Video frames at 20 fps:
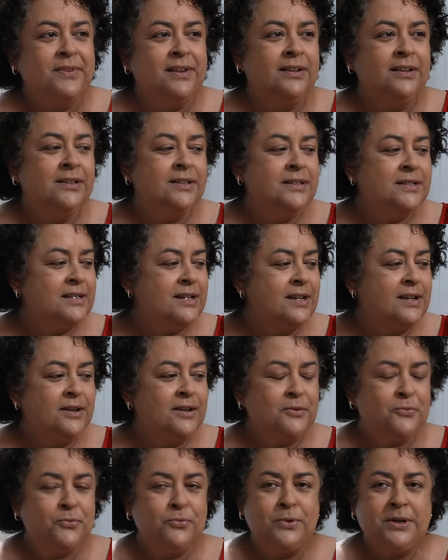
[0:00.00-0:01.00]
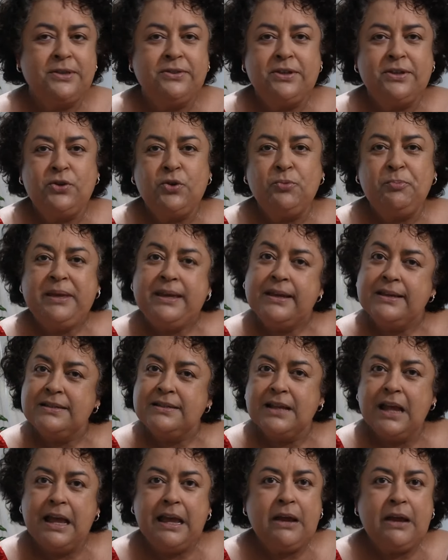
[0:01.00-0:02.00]
And uh, when the
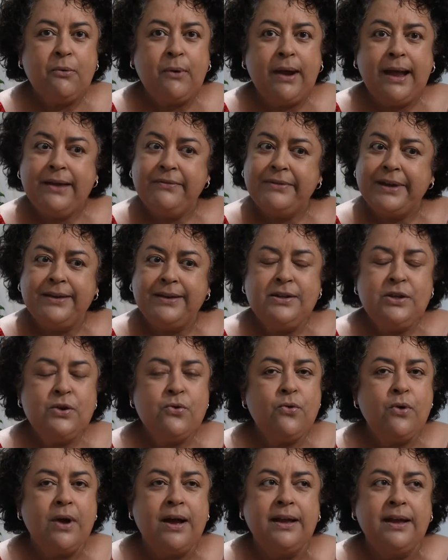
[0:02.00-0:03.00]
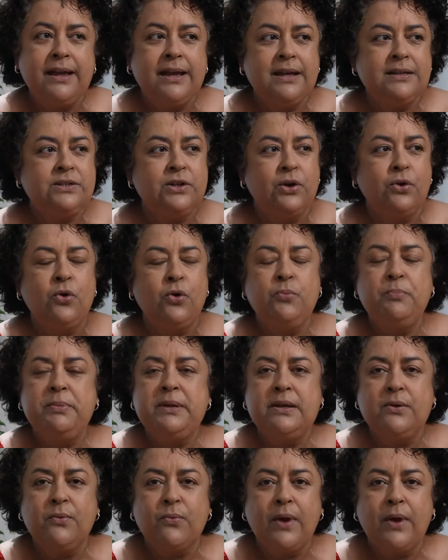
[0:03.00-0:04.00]
UPS guy arrived, I knew I had to
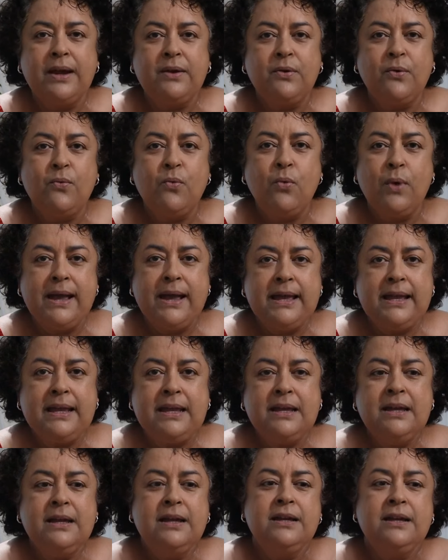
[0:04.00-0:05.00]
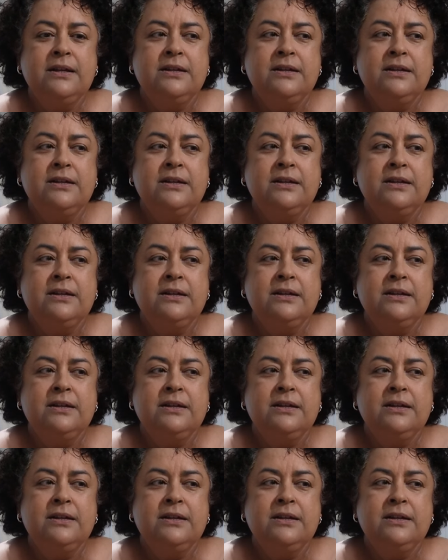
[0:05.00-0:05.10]
open it right away.